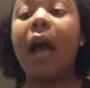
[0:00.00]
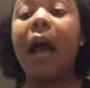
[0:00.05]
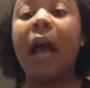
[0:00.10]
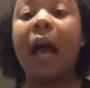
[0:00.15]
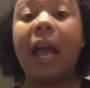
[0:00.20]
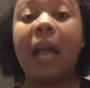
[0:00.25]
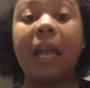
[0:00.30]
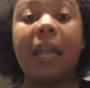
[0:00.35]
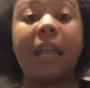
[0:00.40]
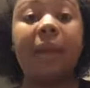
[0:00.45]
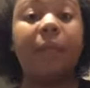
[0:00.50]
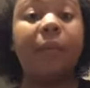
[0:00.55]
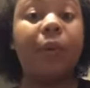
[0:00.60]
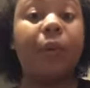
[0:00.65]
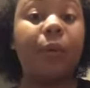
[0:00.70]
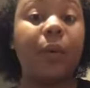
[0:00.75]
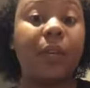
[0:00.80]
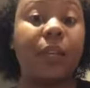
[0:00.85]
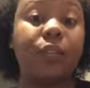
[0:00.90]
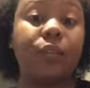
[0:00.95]
I am
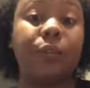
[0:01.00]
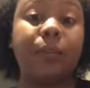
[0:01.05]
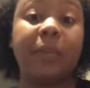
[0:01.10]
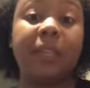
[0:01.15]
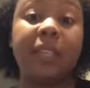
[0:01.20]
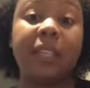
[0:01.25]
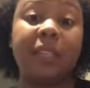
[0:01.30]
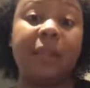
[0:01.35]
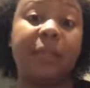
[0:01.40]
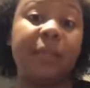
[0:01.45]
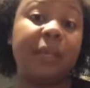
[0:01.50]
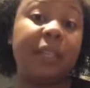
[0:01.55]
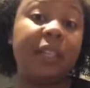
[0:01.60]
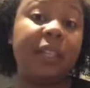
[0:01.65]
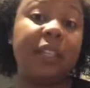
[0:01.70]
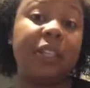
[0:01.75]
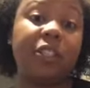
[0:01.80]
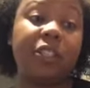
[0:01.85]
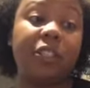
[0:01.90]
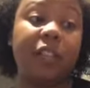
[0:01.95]
going to be deep
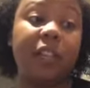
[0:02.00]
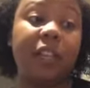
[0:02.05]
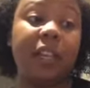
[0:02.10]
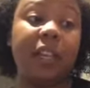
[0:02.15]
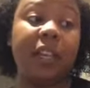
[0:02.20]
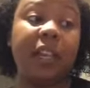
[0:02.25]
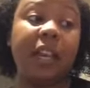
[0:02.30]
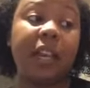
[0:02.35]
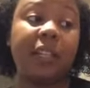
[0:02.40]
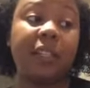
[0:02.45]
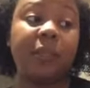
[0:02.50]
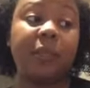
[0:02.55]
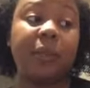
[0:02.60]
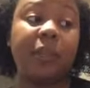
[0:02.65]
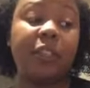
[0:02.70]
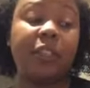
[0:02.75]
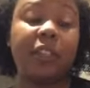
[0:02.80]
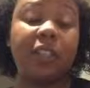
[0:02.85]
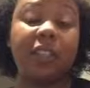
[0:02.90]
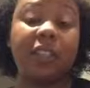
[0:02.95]
conditioning as
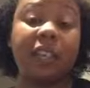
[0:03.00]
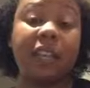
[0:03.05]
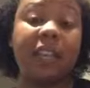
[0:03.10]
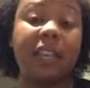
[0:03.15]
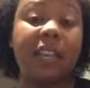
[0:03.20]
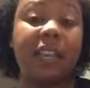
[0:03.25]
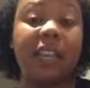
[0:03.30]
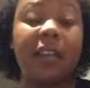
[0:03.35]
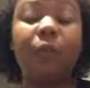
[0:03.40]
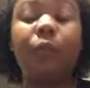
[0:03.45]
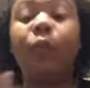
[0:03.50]
much as I can.